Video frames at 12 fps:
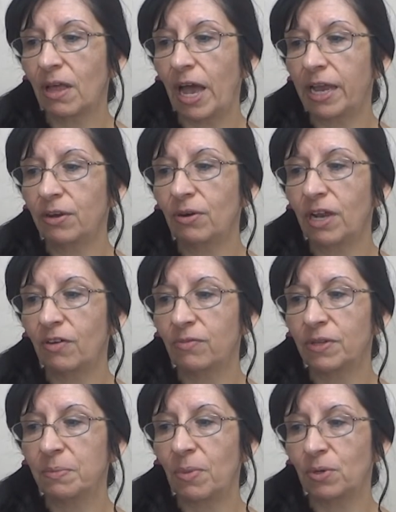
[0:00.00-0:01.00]
higher
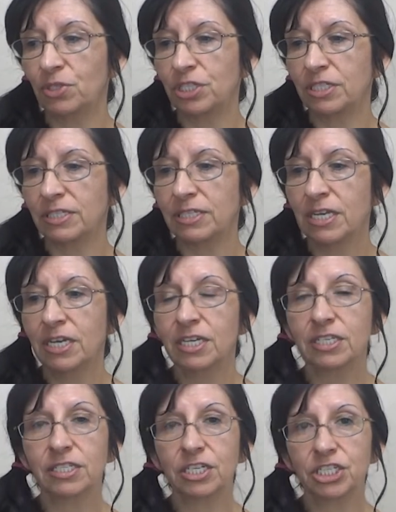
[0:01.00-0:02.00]
level emotions
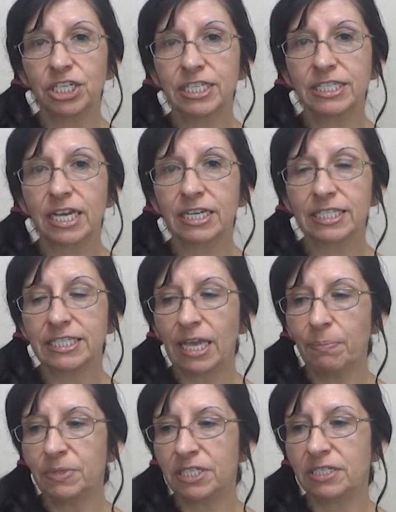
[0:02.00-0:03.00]
such as
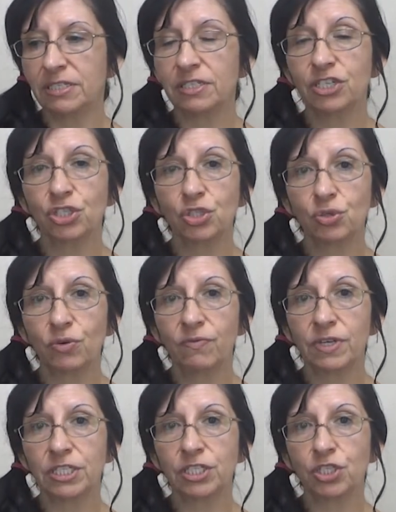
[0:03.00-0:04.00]
acceptance,
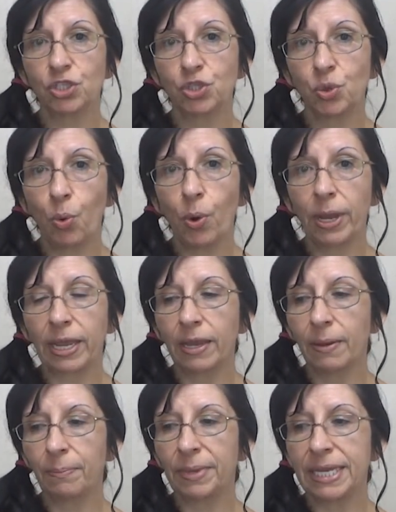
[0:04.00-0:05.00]
service, joy,
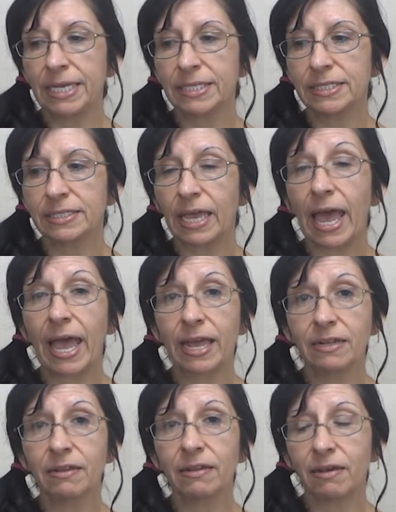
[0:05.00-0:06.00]
peace,
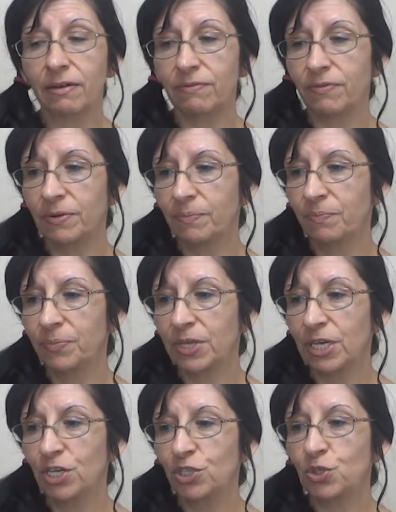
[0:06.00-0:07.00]
and love
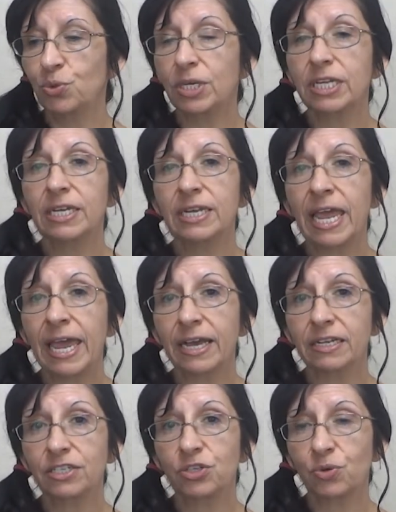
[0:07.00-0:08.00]
to
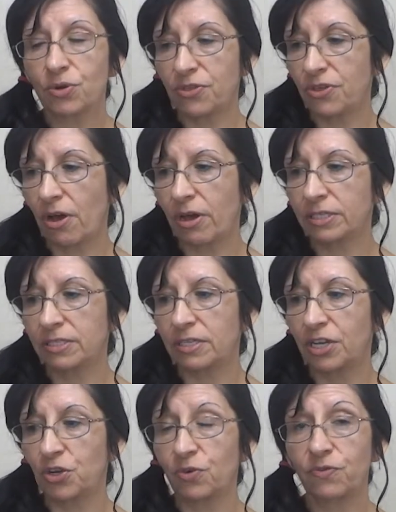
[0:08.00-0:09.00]
connect your thoughts
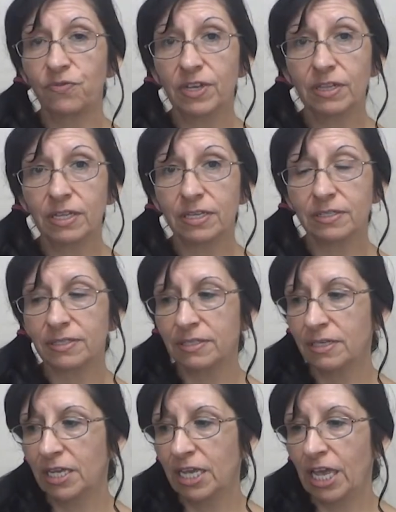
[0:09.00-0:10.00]
and your feelings
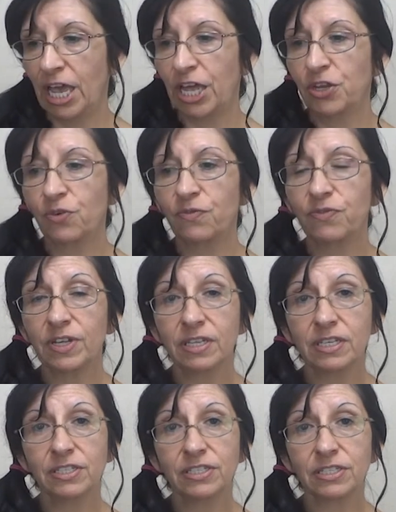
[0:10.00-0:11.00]

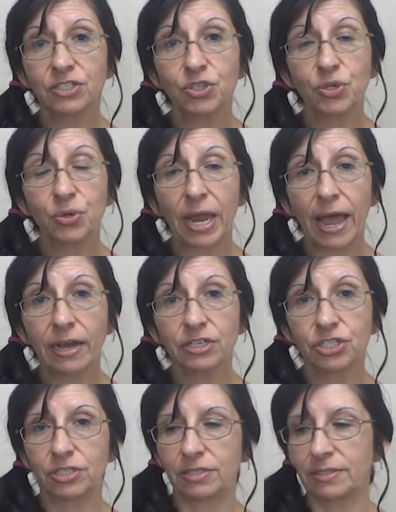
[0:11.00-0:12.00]
to your
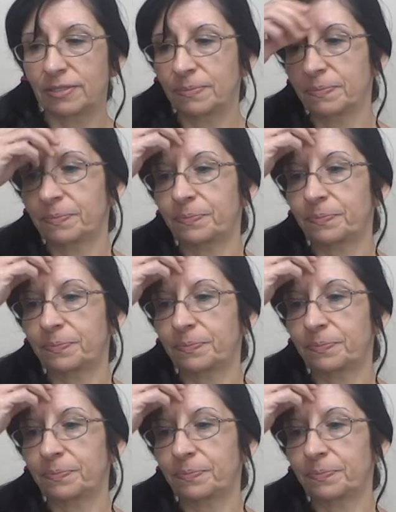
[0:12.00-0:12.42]
actions.